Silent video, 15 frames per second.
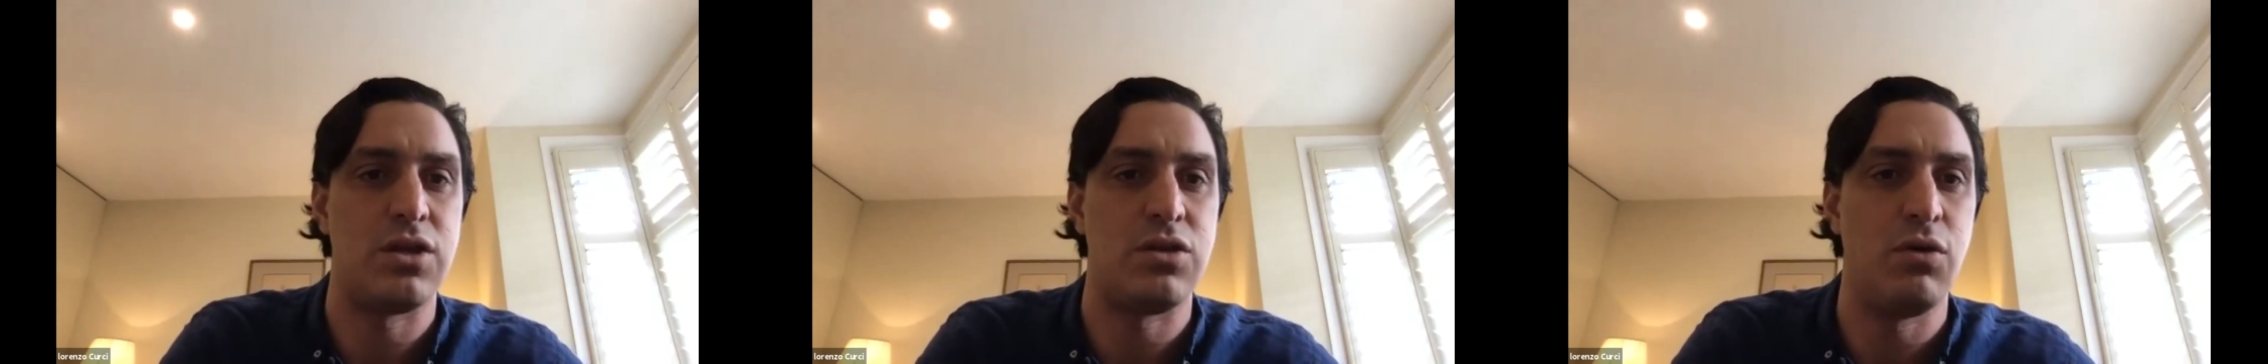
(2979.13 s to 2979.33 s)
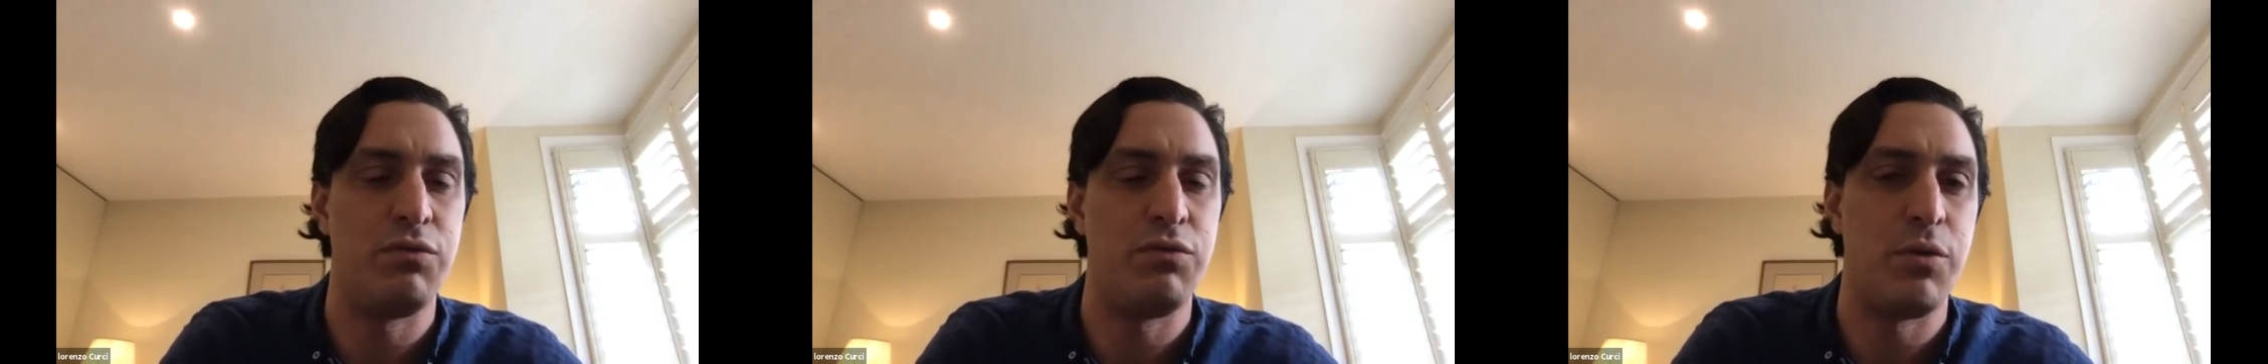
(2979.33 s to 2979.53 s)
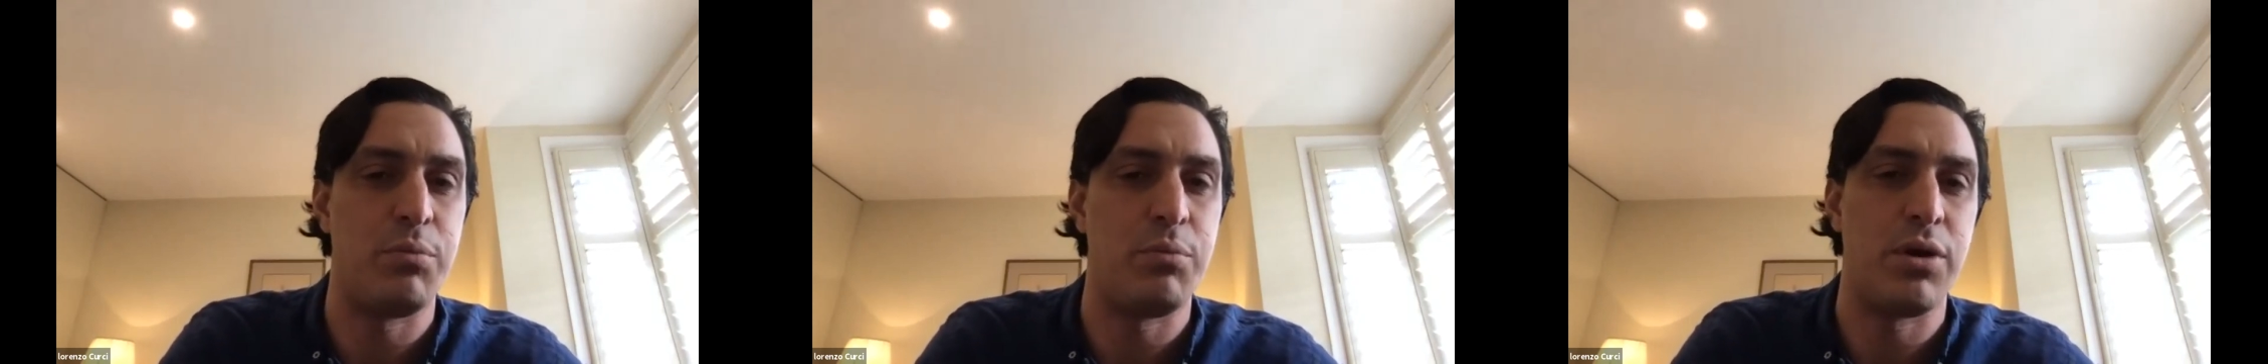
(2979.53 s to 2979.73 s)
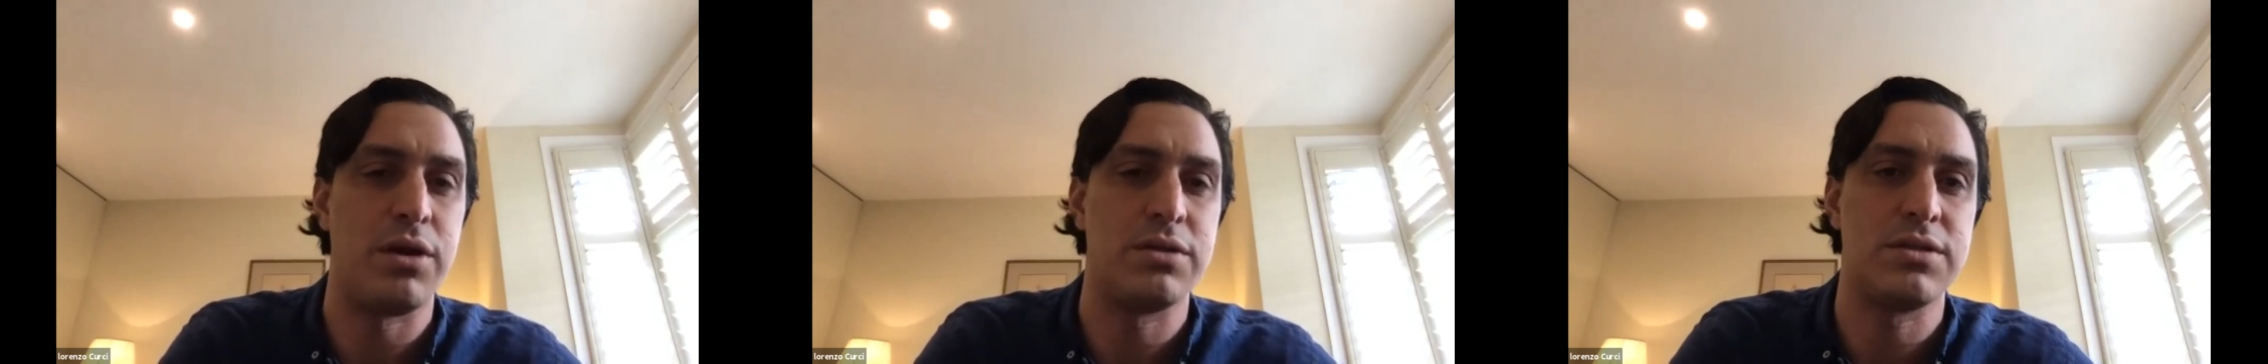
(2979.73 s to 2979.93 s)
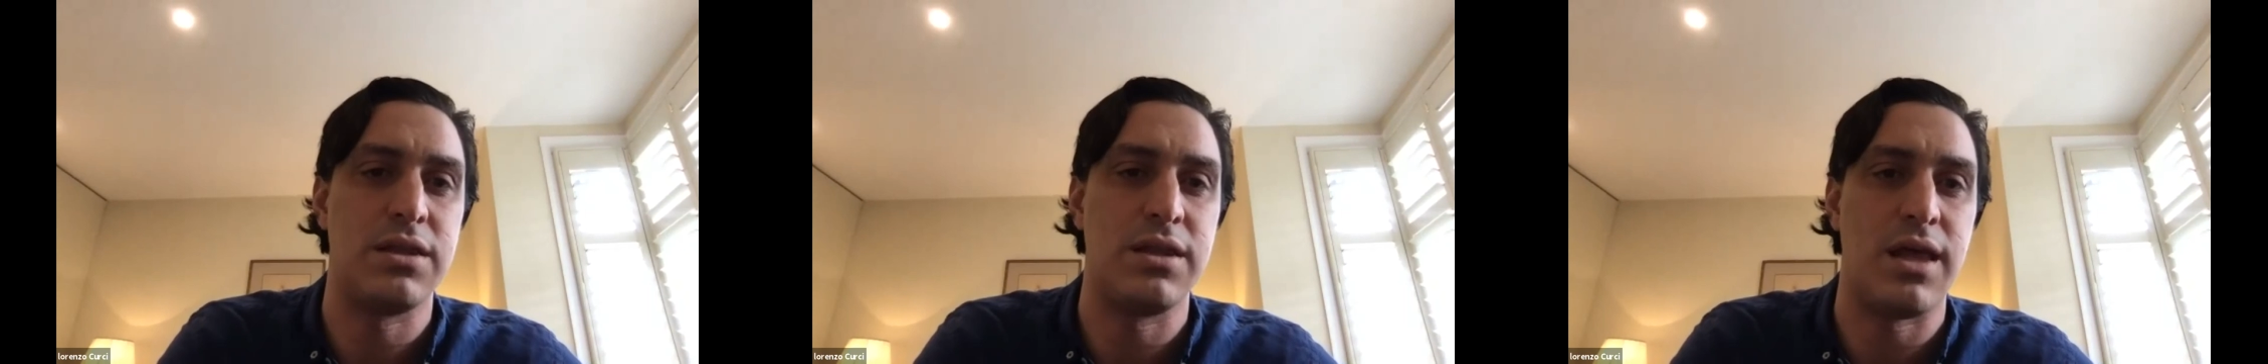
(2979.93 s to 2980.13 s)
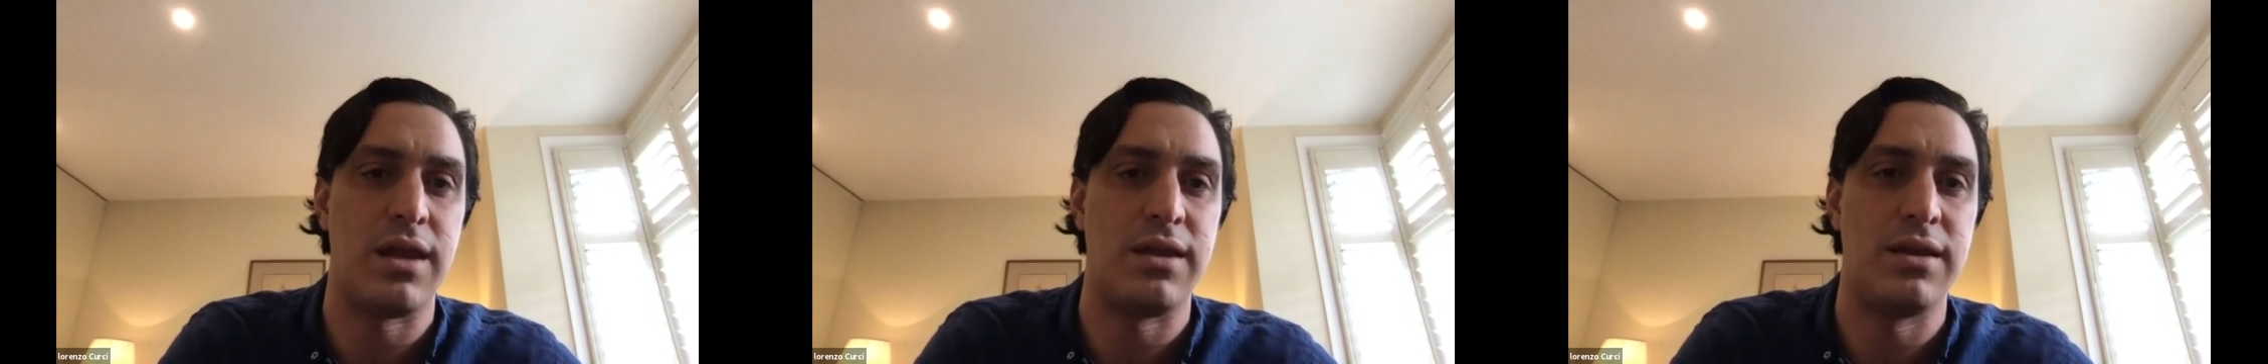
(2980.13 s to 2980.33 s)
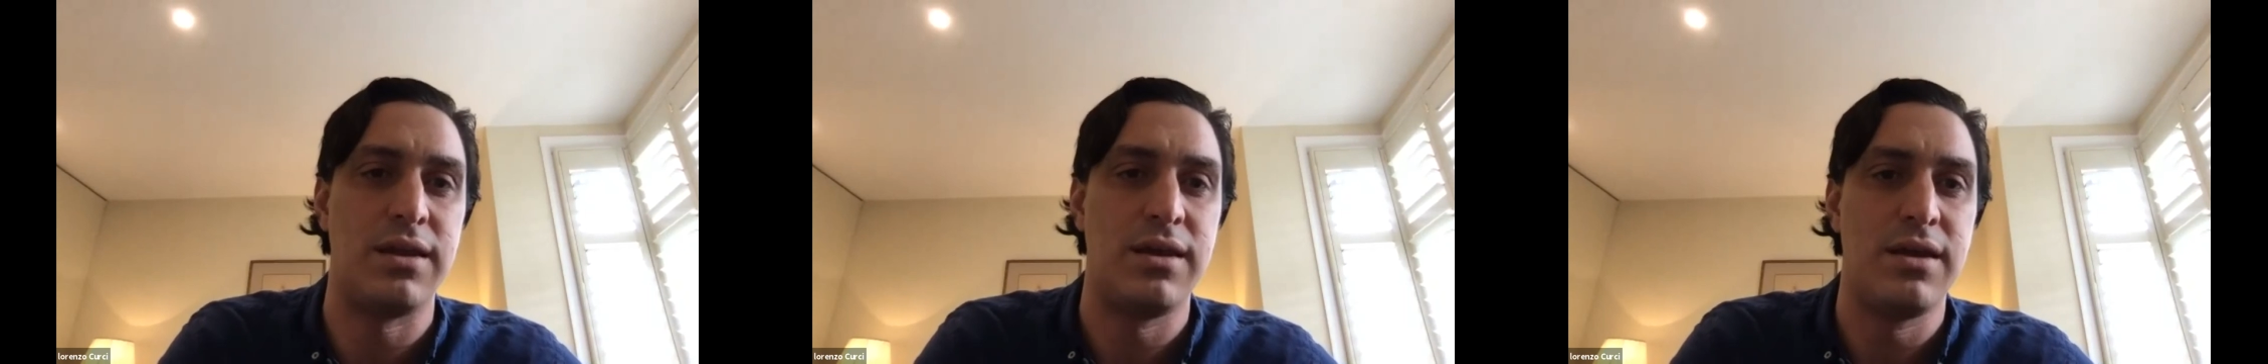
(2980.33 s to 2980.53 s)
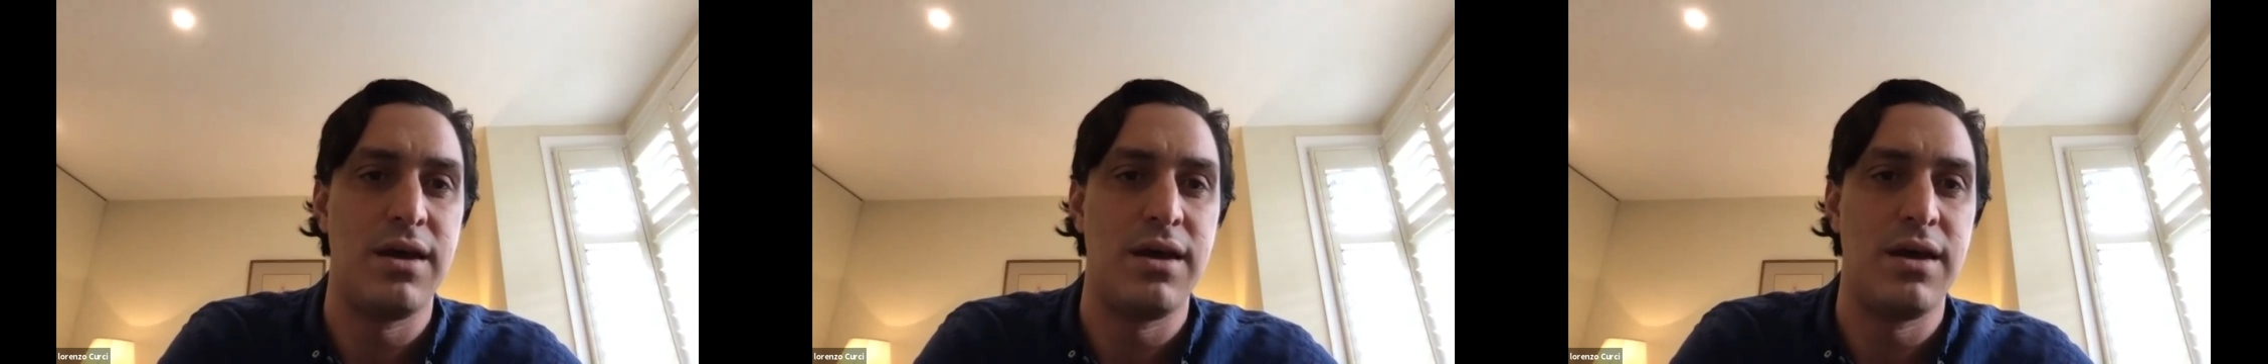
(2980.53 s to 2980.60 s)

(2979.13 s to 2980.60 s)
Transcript: your footprint, and then